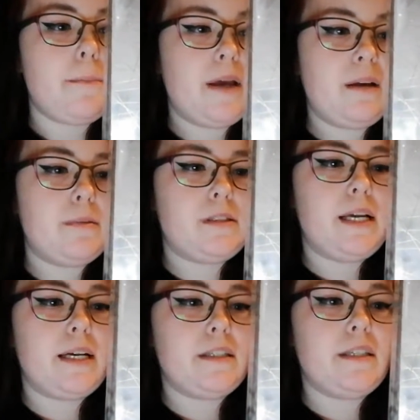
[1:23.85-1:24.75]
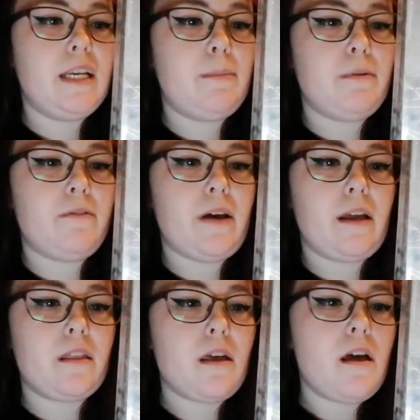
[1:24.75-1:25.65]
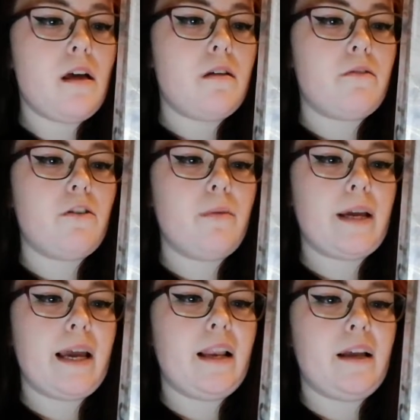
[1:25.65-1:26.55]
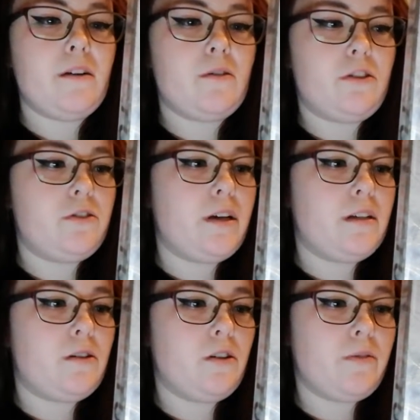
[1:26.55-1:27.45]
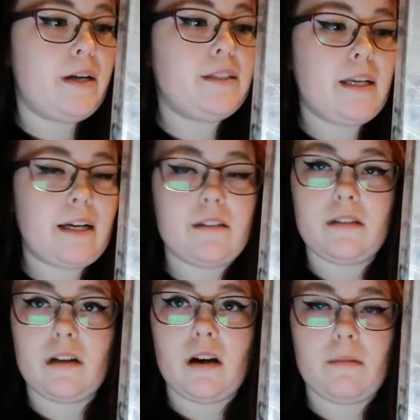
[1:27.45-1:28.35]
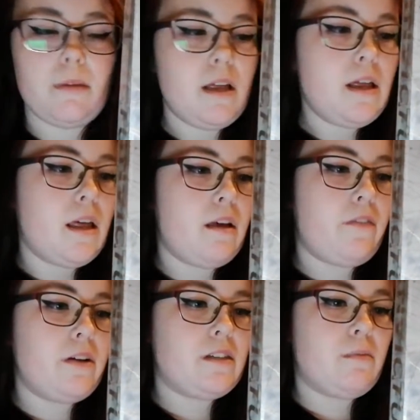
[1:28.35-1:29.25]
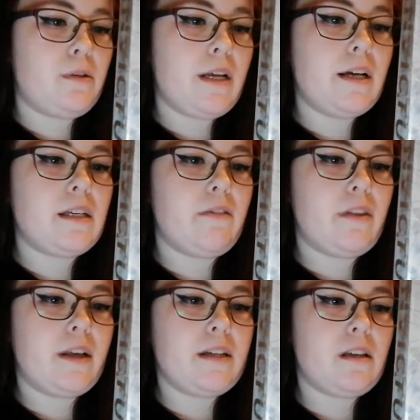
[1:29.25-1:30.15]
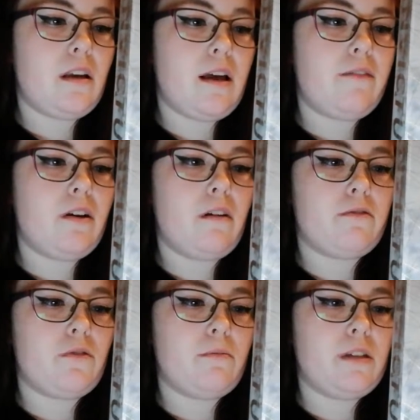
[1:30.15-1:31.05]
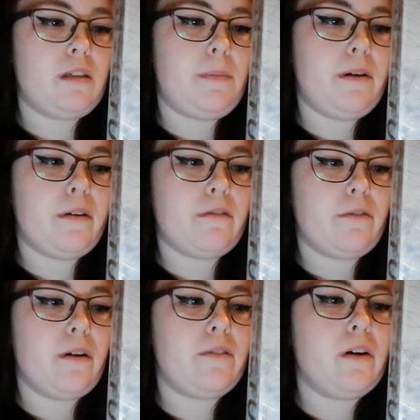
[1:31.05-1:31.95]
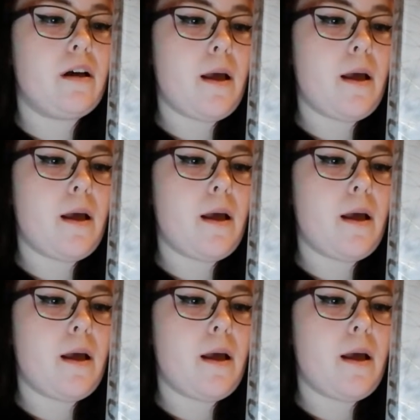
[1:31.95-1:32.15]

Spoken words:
He must take a leap of faith, following Elliot on a race against time, if he is to protect everything he's ever loved from disappearing forever.